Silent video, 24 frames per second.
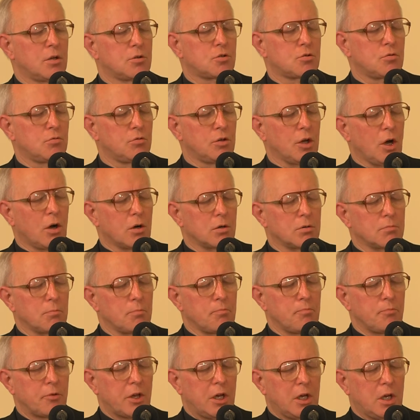too long.
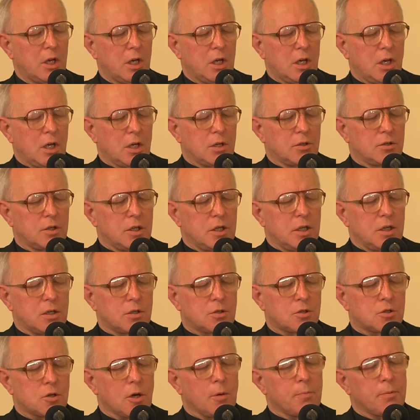The
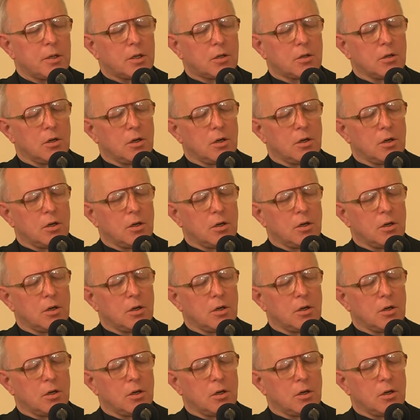topic